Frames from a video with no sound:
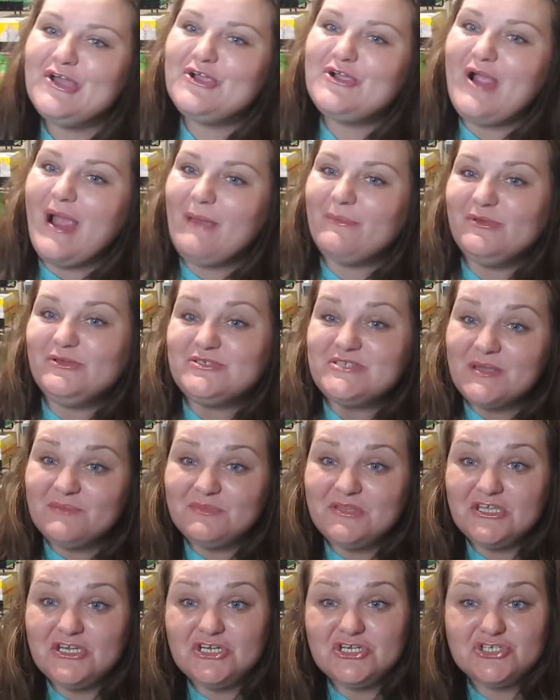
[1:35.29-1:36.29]
grab you
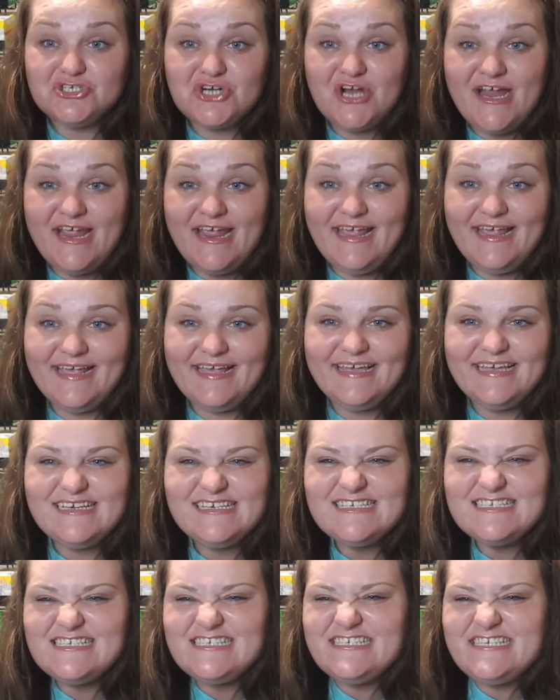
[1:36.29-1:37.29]
something to drink,
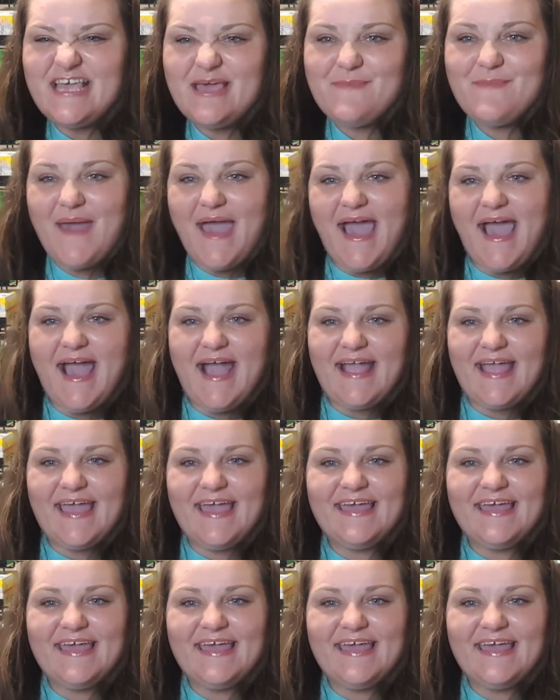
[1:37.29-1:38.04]
sit back,